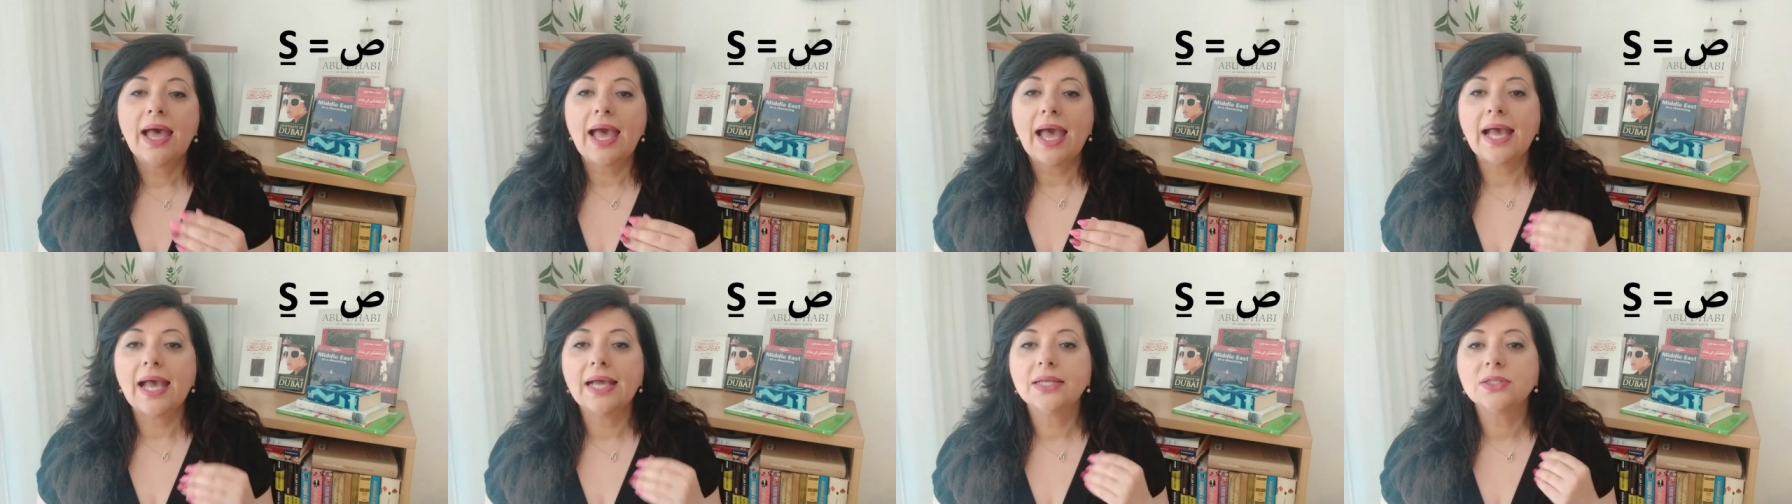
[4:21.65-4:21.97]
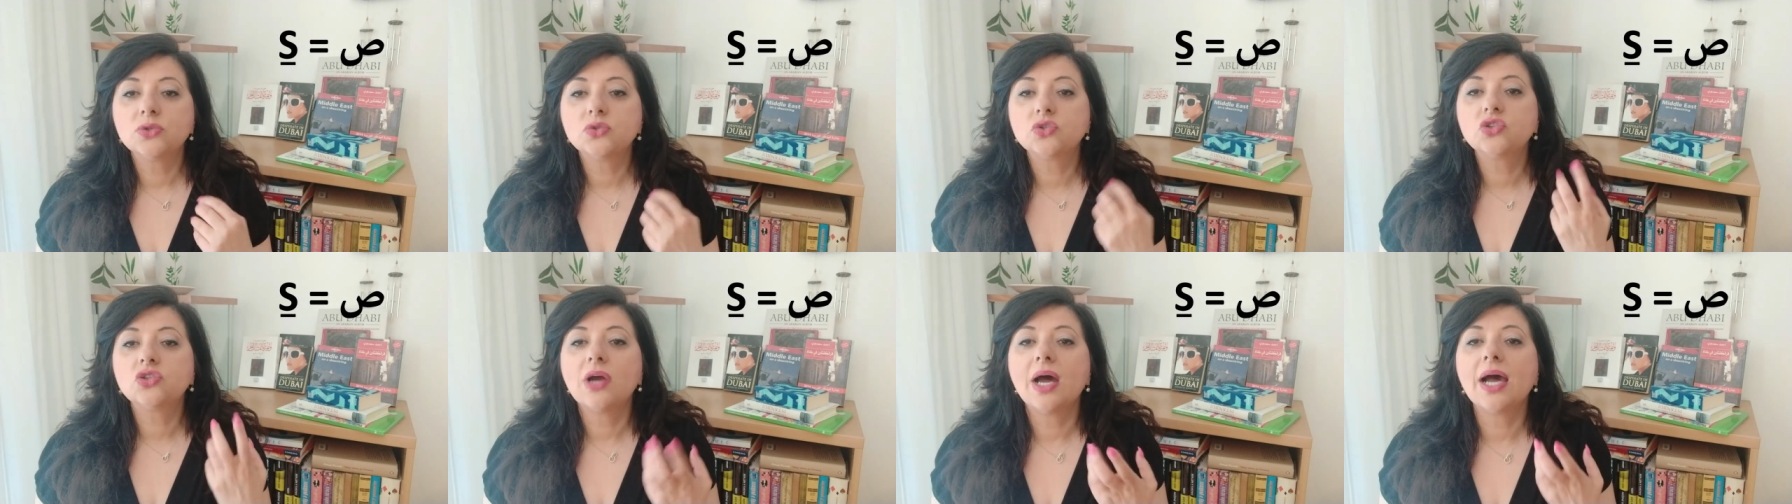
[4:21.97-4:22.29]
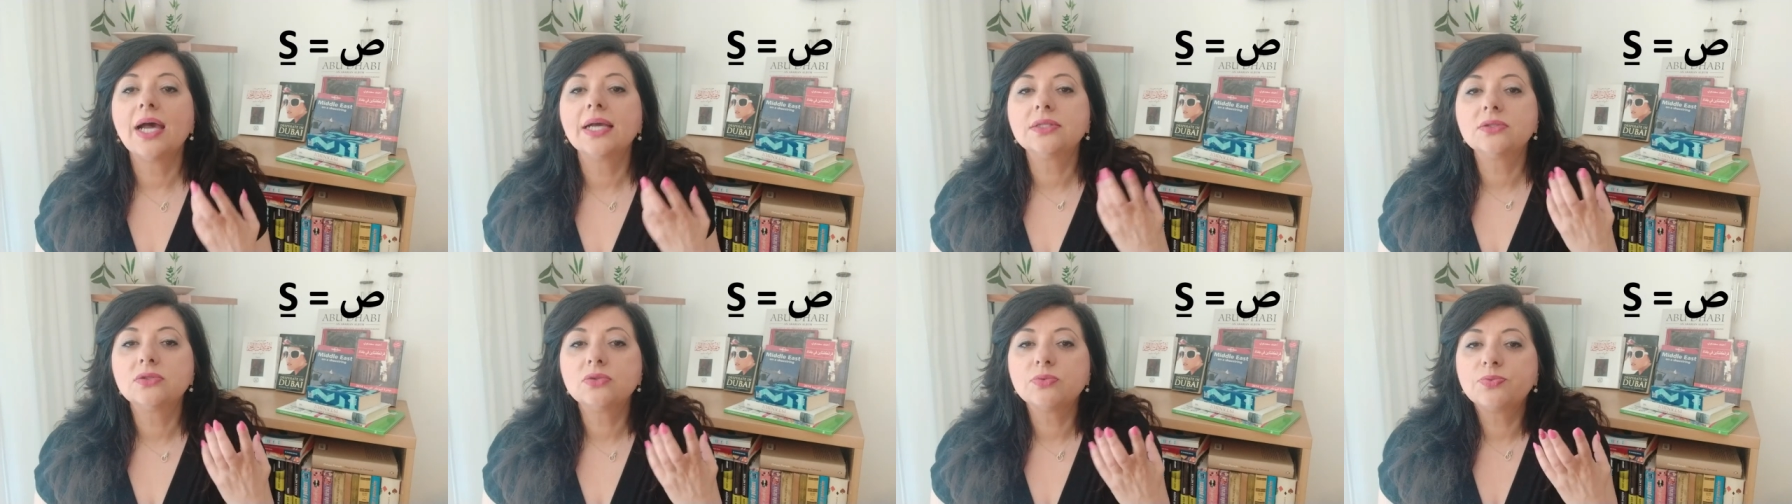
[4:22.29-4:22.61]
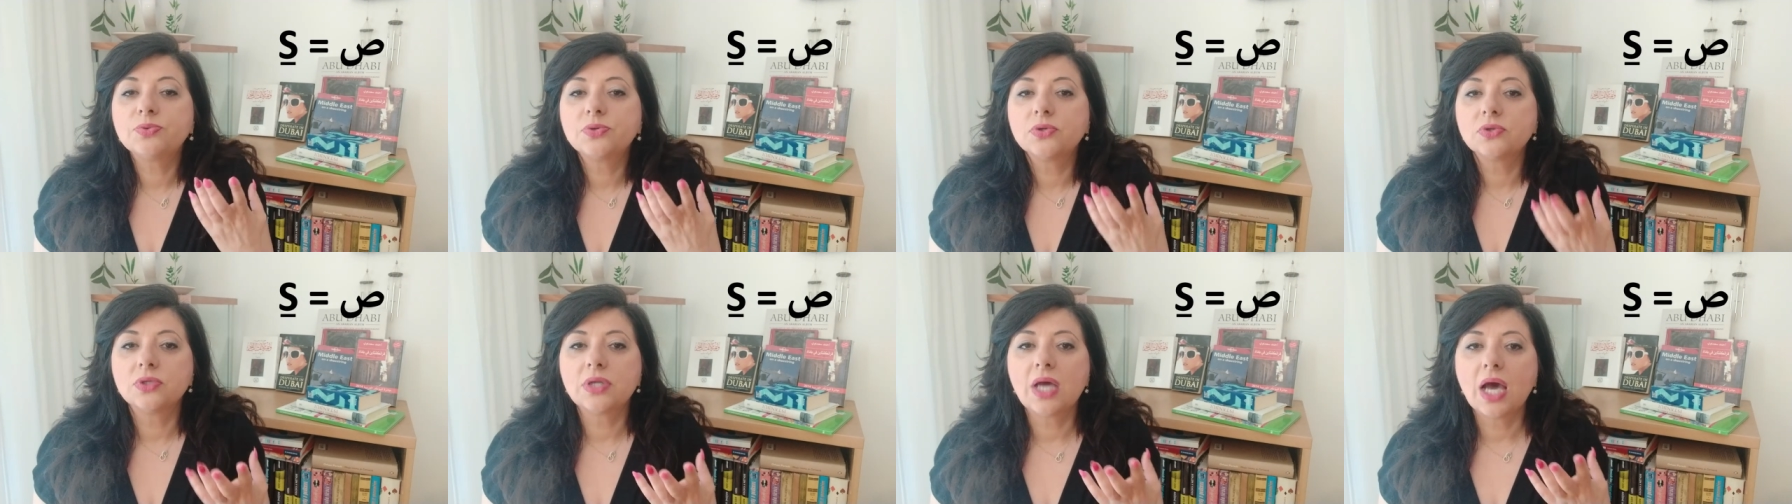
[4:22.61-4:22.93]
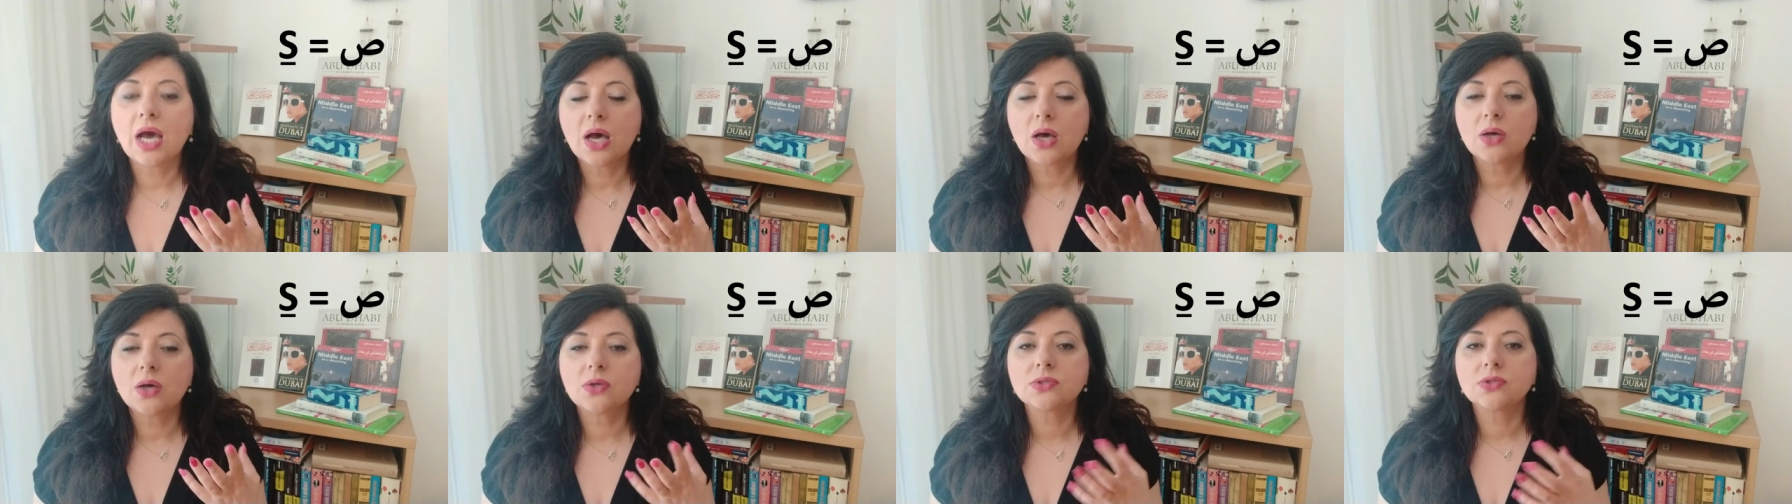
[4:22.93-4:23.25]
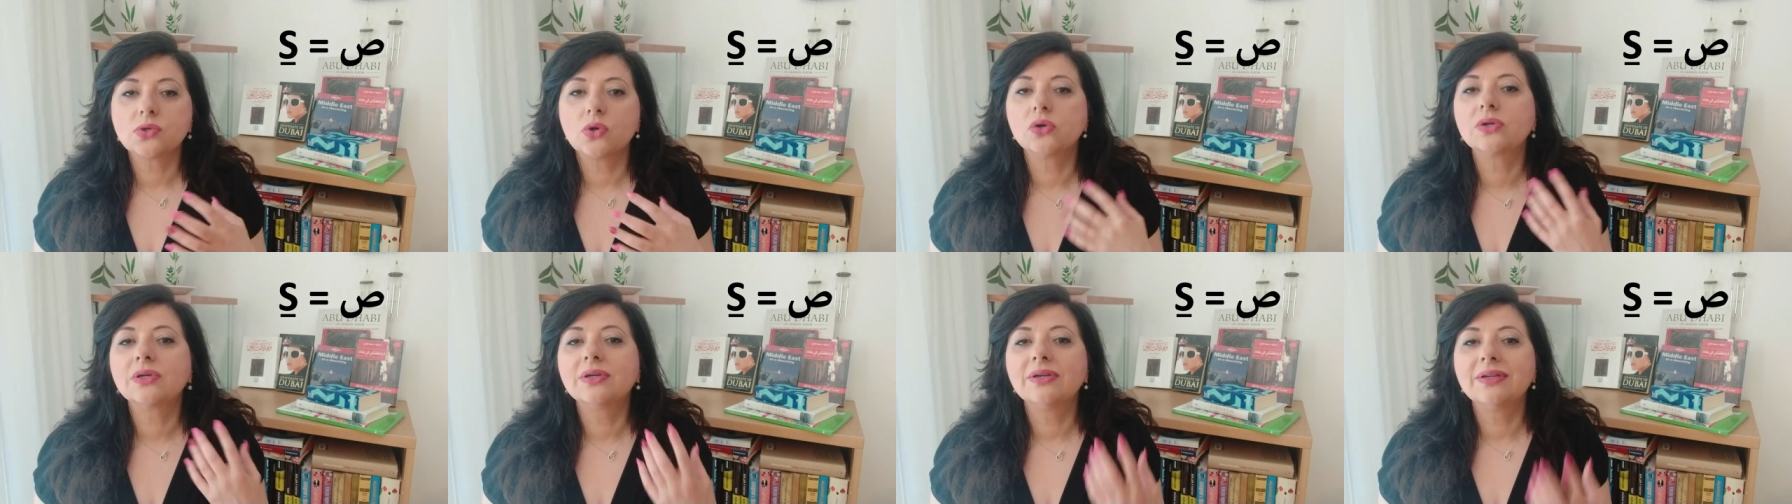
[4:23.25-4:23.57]
and you try to pronounce
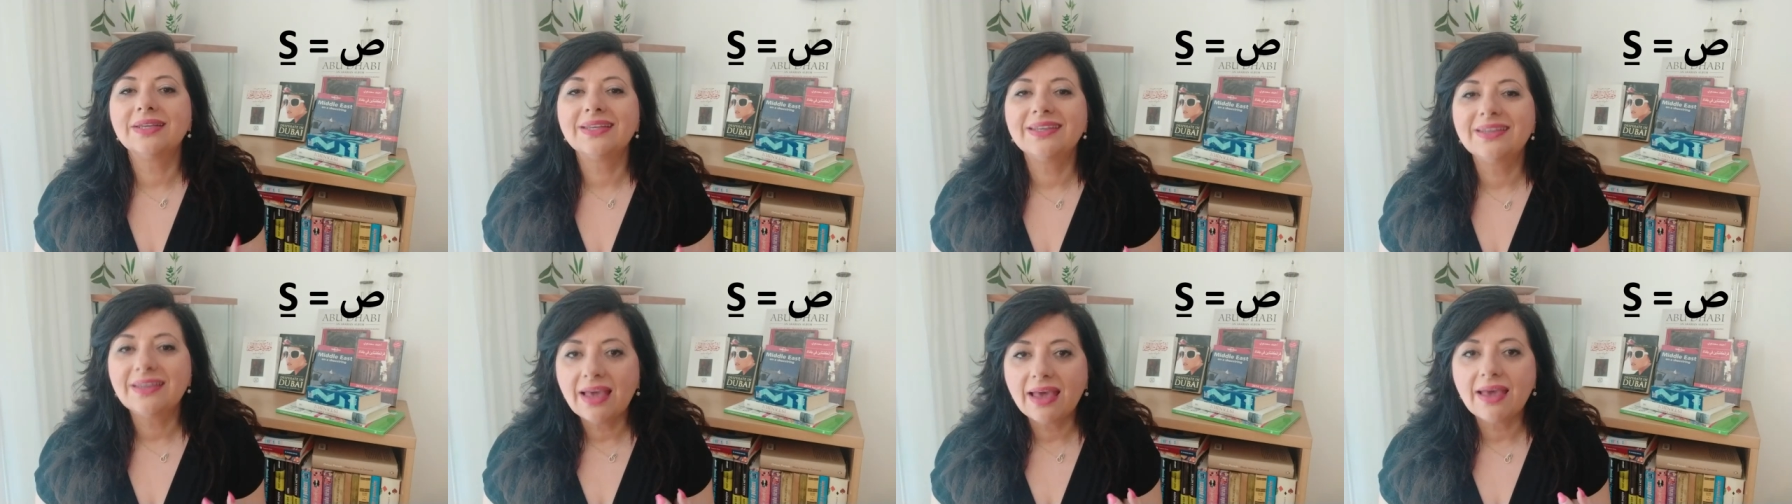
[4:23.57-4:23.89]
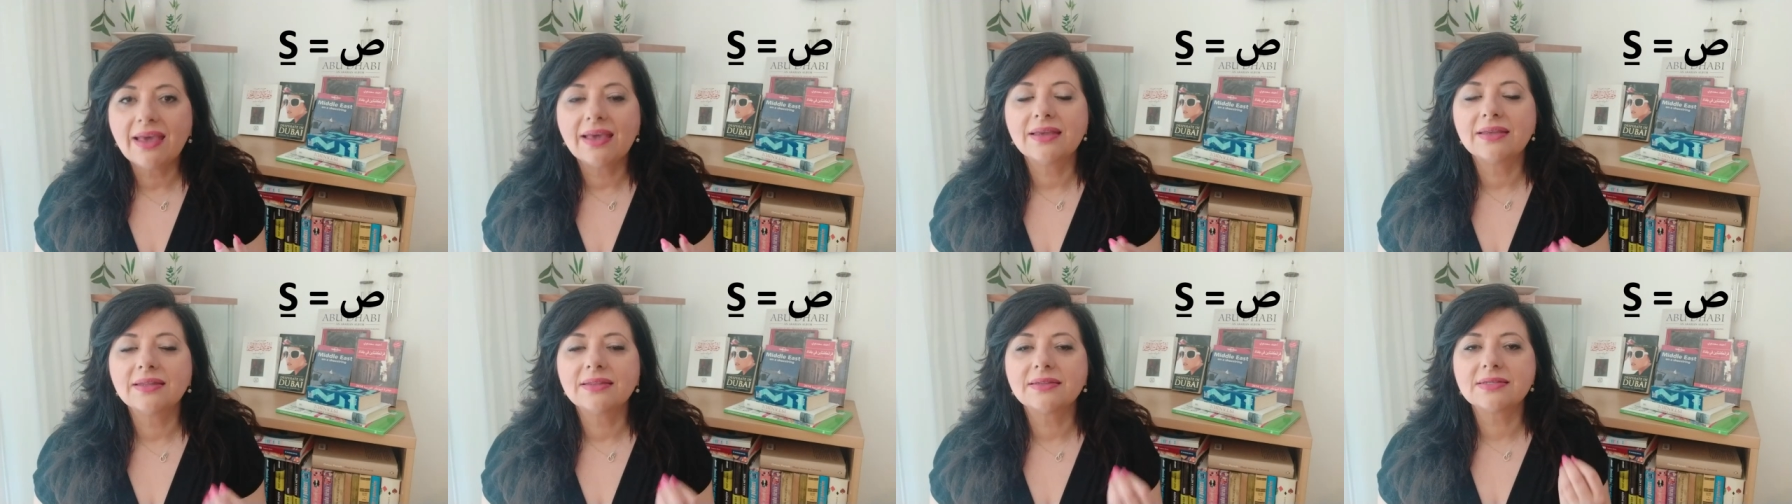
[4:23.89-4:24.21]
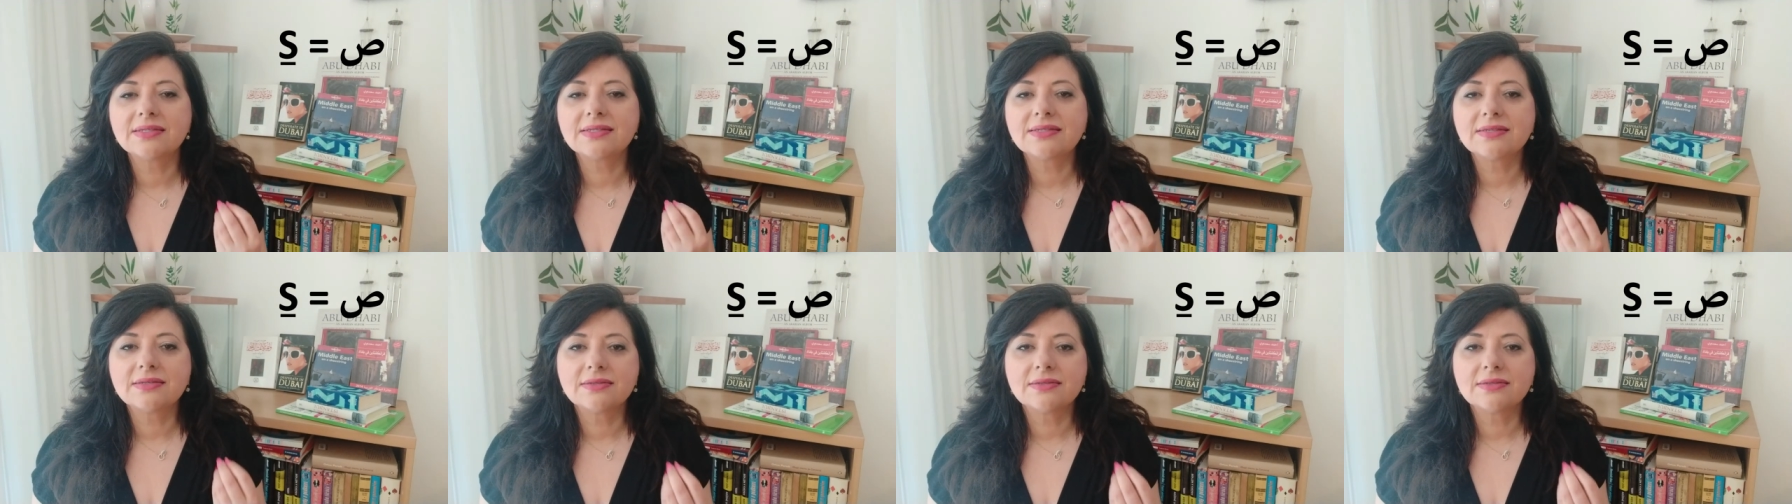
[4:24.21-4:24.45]
or create this,